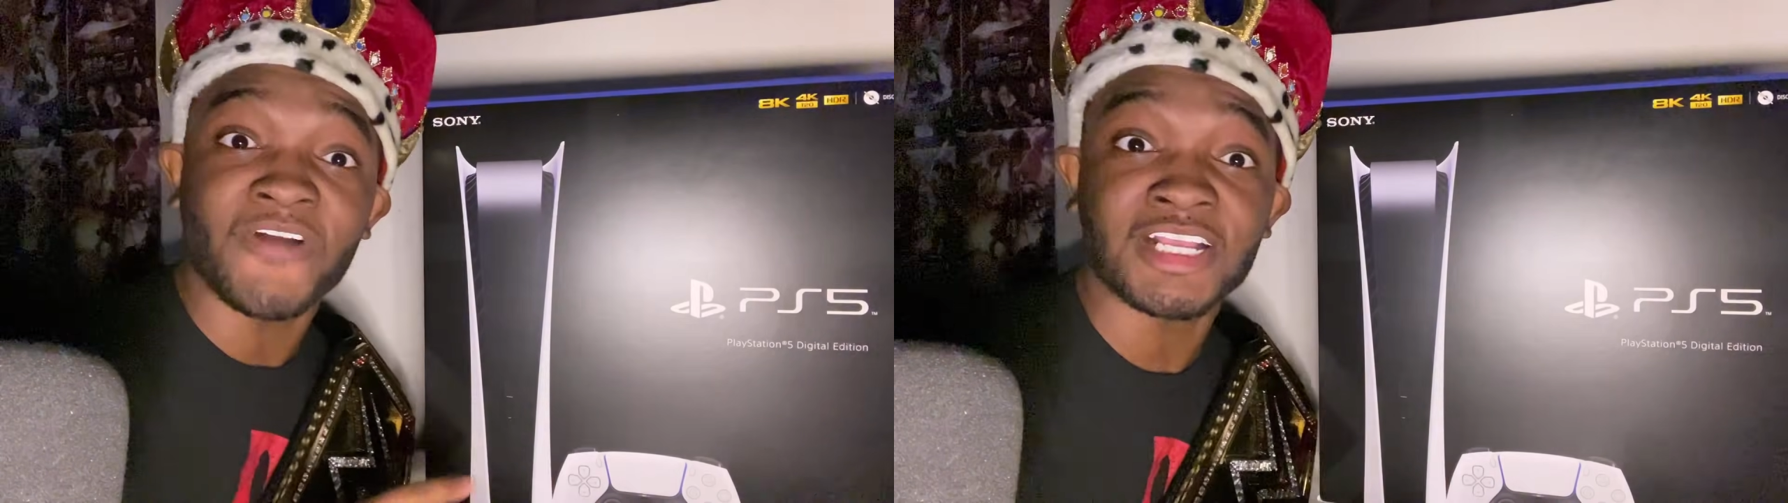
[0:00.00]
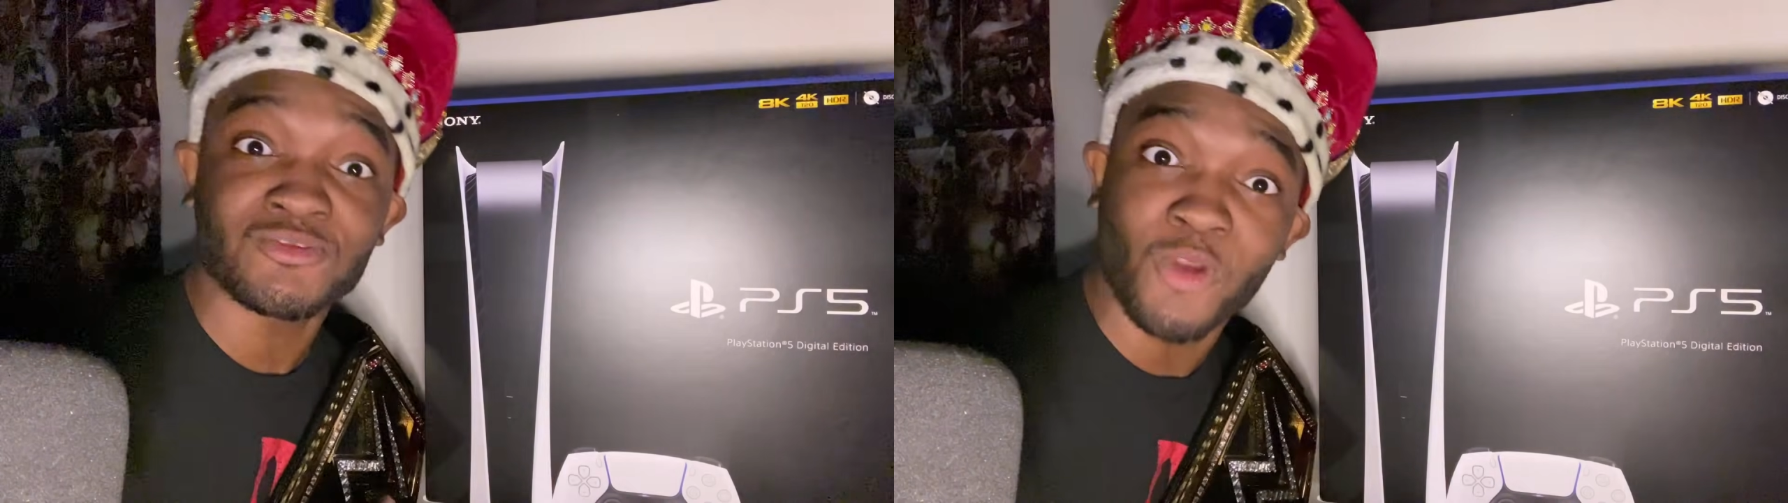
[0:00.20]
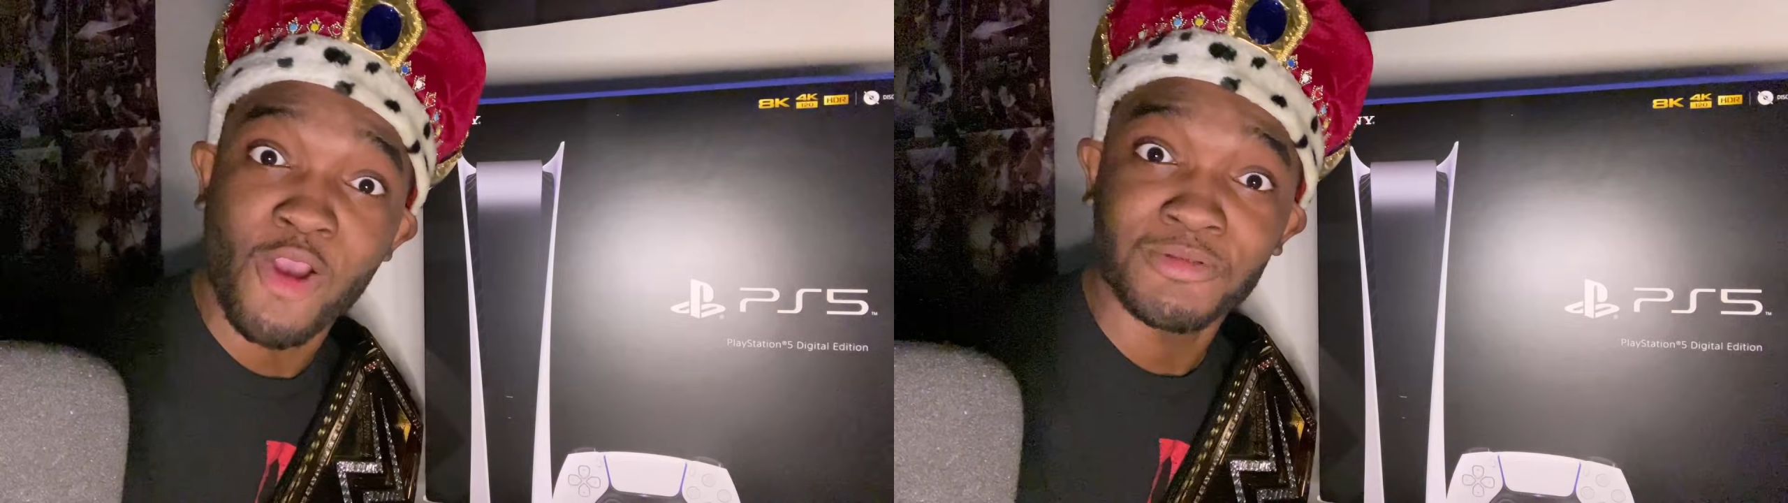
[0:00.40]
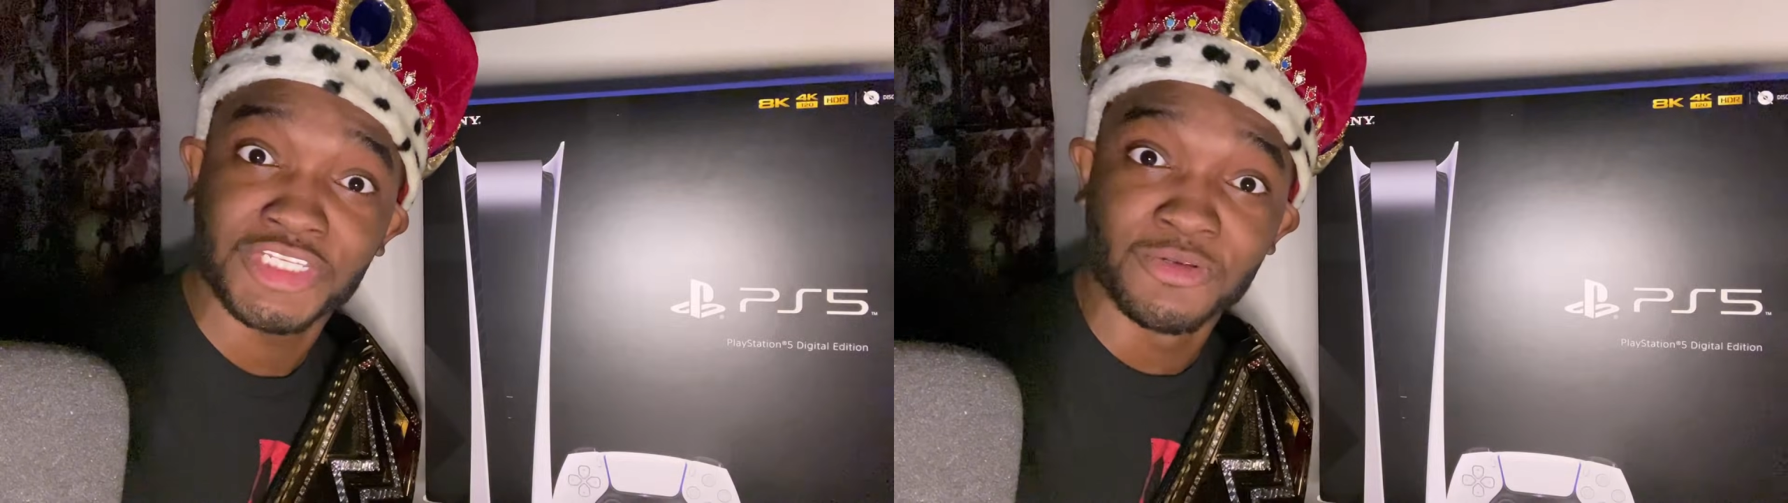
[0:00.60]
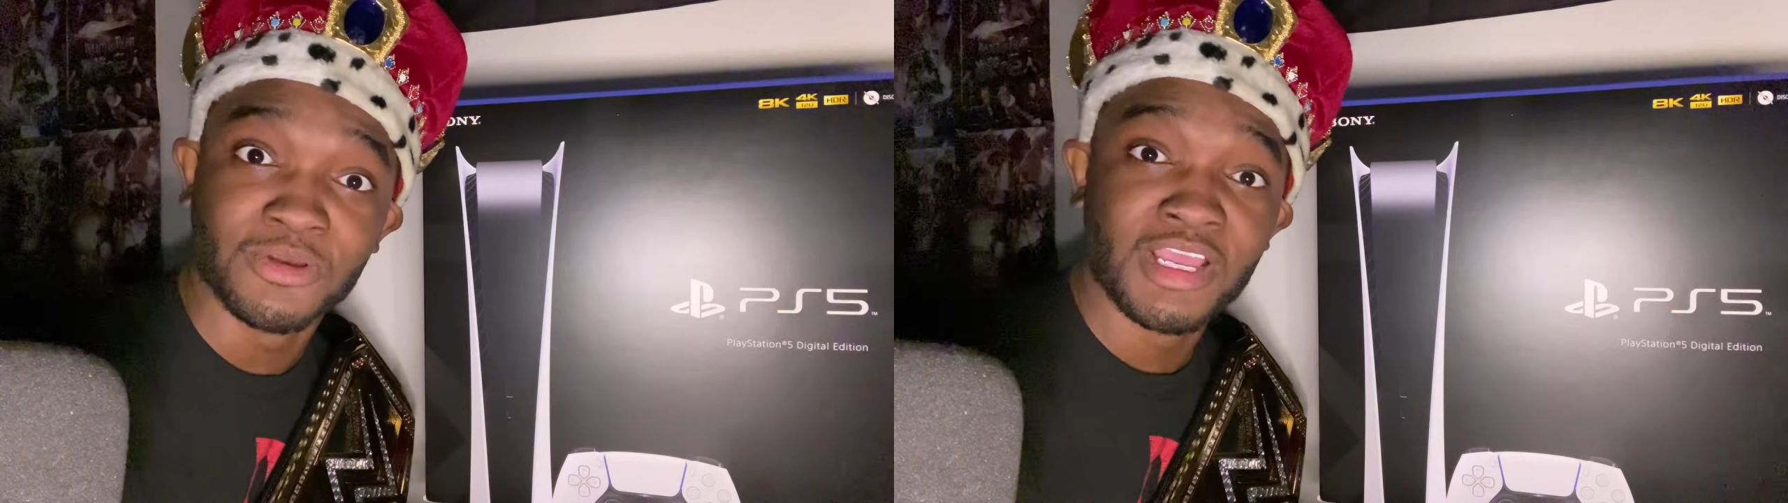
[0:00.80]
is wrong with
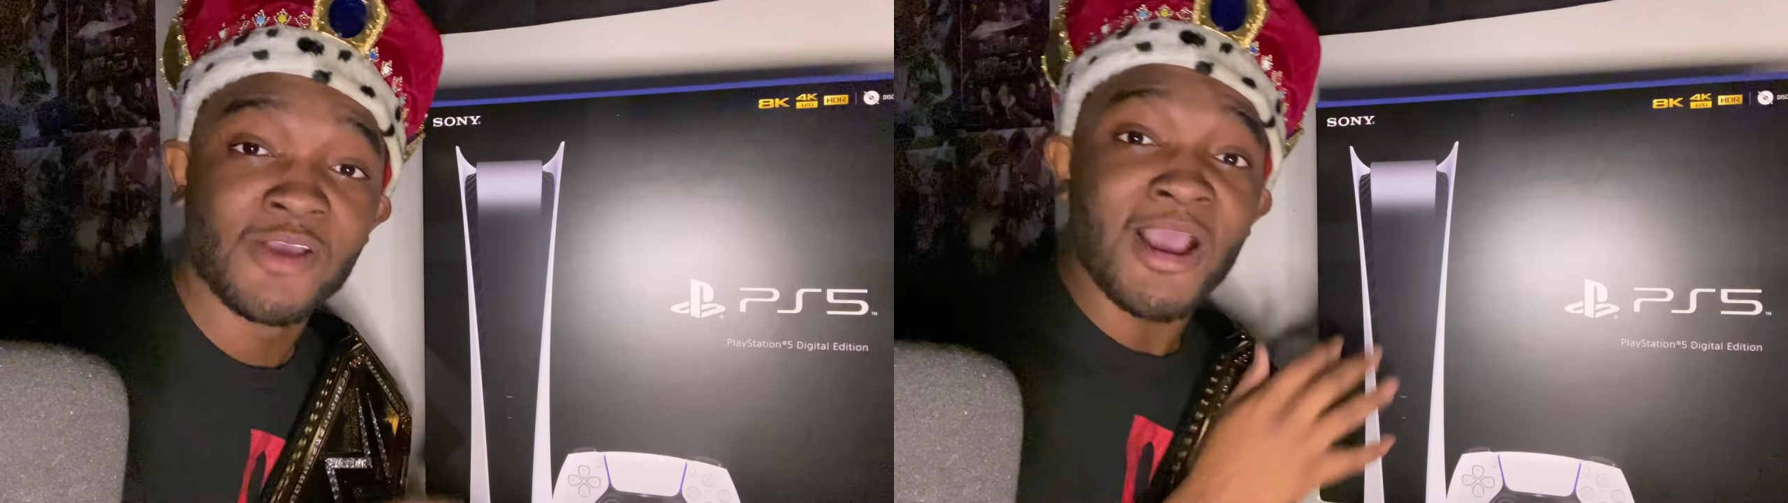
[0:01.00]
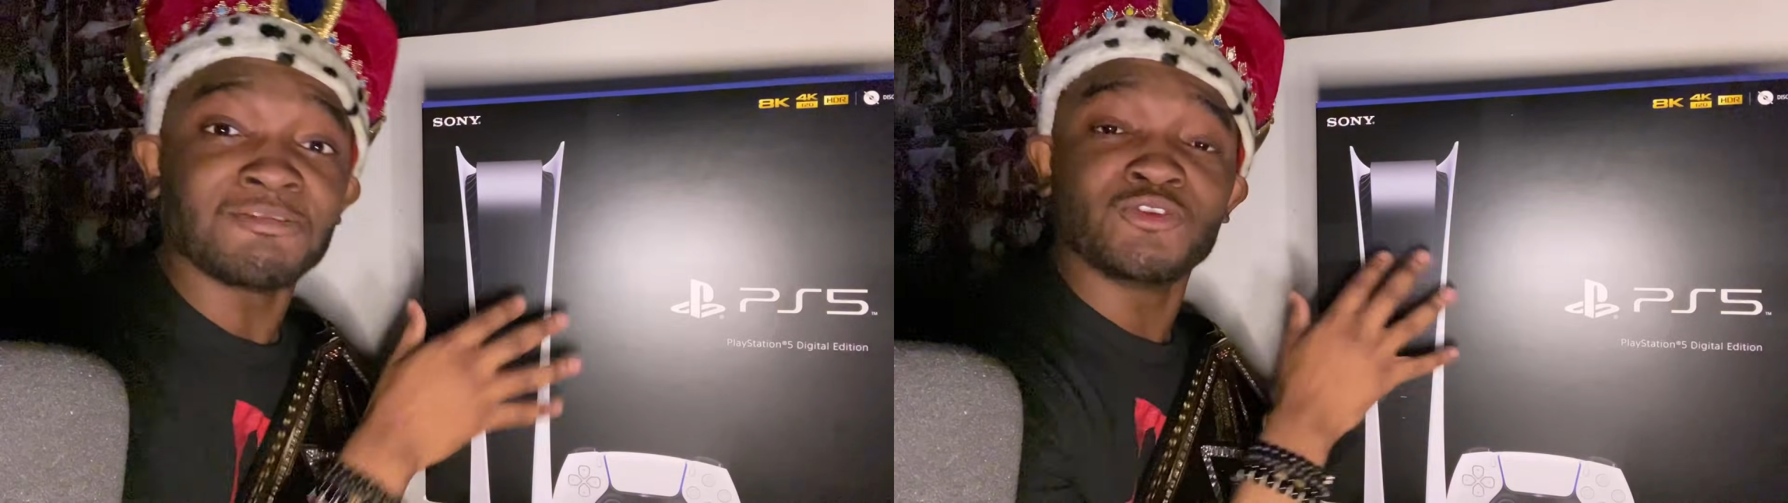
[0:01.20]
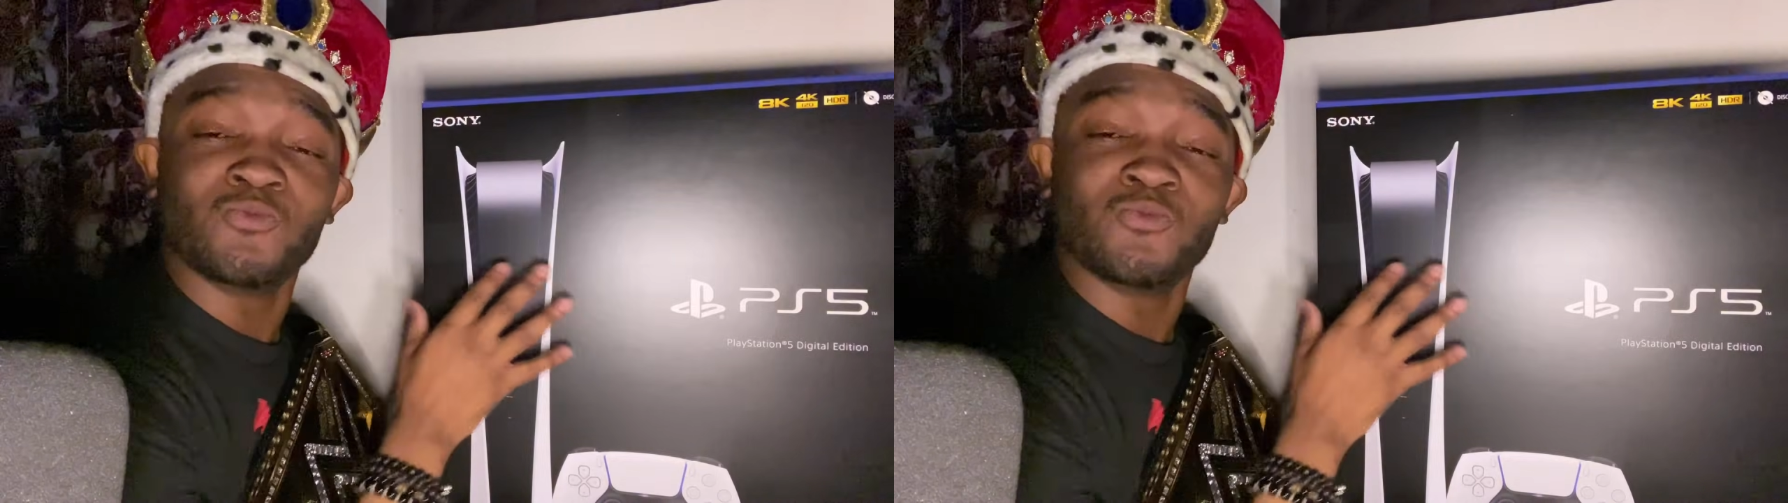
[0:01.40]
you? Why would you